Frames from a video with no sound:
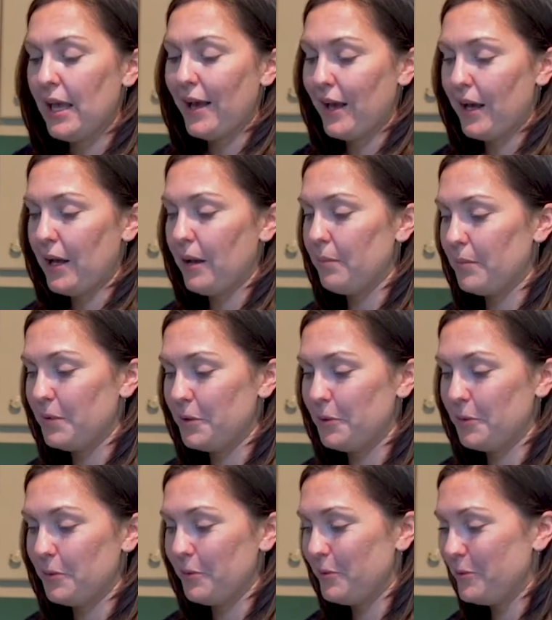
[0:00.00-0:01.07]

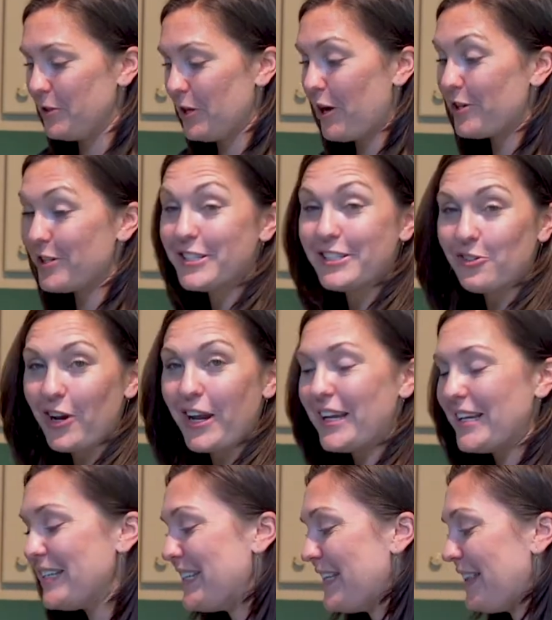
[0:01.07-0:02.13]
you are just
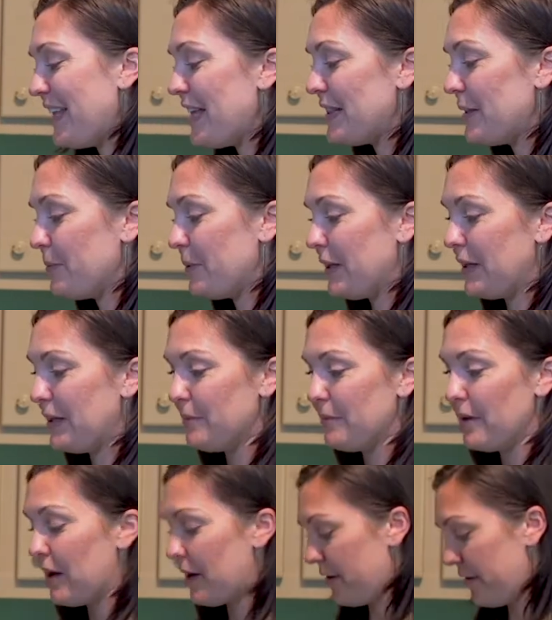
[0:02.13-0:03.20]
trying to let the plant
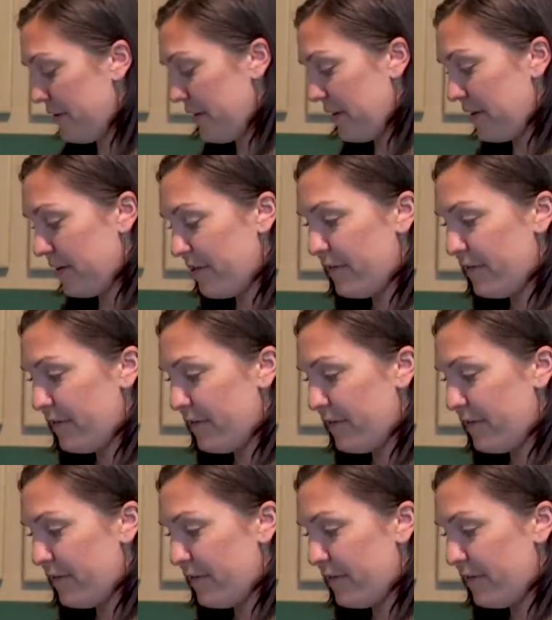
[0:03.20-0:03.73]
or the